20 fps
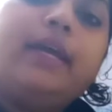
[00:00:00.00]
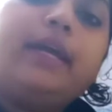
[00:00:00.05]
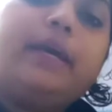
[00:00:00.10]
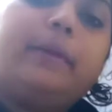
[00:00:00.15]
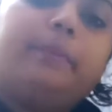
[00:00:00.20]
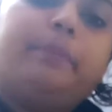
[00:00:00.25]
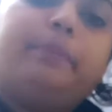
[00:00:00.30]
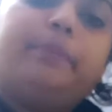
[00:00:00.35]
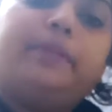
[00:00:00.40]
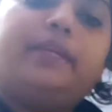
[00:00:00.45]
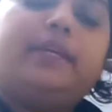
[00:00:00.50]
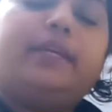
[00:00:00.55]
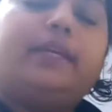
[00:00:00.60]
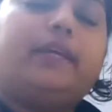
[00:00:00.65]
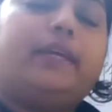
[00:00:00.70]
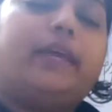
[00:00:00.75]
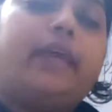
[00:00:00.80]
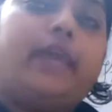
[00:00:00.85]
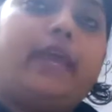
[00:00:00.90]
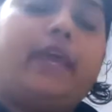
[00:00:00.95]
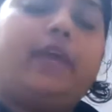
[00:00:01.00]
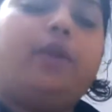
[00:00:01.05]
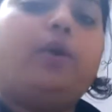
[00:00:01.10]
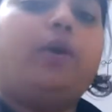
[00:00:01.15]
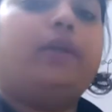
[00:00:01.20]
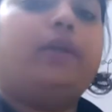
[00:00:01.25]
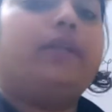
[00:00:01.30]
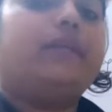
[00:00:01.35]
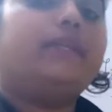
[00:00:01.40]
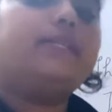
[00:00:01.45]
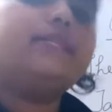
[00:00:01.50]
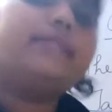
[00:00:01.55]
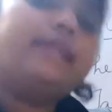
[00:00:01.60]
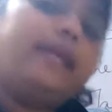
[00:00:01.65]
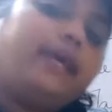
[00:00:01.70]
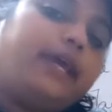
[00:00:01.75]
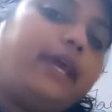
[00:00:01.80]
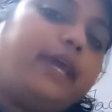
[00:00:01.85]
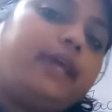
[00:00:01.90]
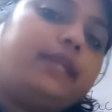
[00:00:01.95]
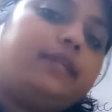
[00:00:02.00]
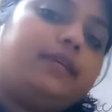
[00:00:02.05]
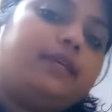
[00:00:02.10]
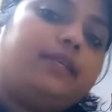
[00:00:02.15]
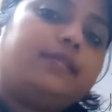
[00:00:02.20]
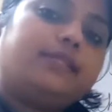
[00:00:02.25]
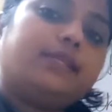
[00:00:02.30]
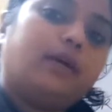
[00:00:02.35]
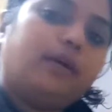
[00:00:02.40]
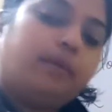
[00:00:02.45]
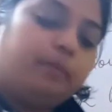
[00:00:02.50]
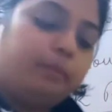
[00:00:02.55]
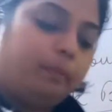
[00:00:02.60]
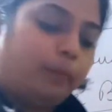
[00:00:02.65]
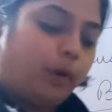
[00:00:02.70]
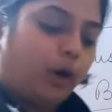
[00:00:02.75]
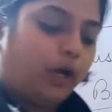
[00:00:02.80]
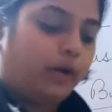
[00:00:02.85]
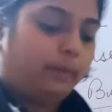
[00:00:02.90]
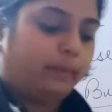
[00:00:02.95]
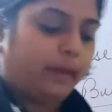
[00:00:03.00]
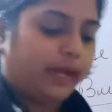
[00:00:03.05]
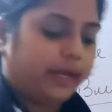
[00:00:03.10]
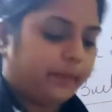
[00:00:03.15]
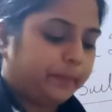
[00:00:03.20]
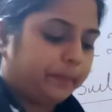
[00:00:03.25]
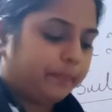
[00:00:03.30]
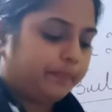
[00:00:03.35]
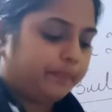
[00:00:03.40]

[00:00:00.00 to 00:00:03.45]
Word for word: uh, hair on his head. He is a bald man